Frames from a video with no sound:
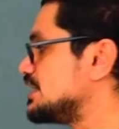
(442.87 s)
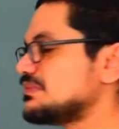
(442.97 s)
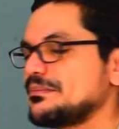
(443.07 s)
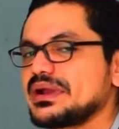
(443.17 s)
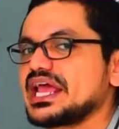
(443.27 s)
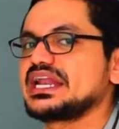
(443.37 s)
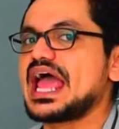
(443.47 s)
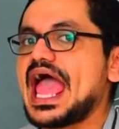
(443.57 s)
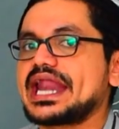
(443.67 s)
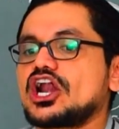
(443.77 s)
membrane,
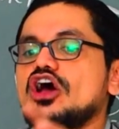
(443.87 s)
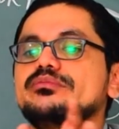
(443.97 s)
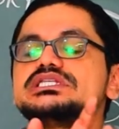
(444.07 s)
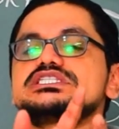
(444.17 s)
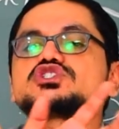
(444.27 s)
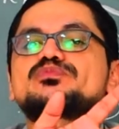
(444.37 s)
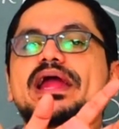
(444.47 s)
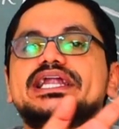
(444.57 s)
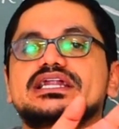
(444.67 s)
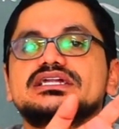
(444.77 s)
arachna means
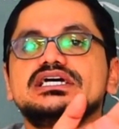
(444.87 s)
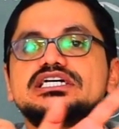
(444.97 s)
spider.